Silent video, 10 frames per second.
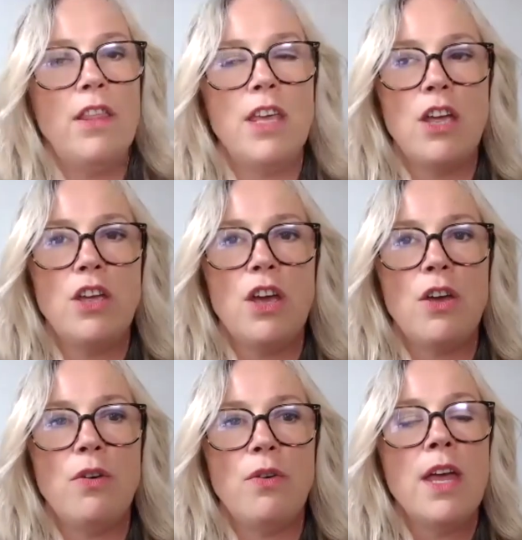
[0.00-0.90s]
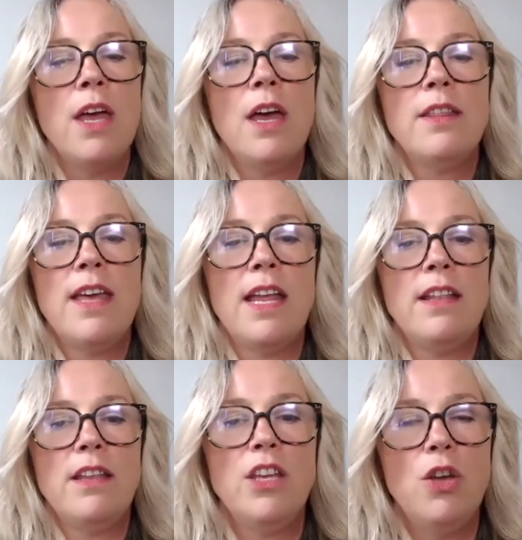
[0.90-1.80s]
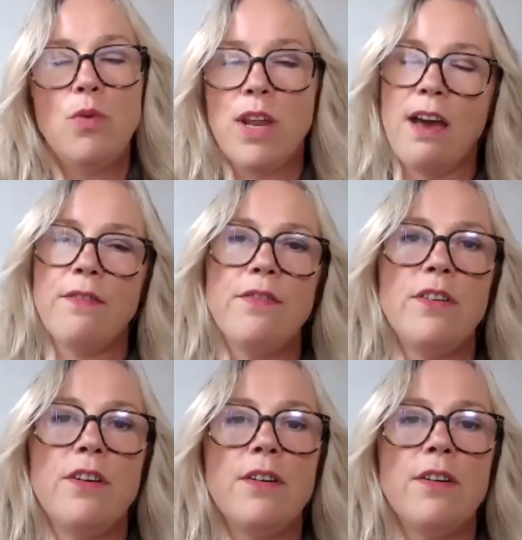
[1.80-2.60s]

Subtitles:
the EU, then you would have to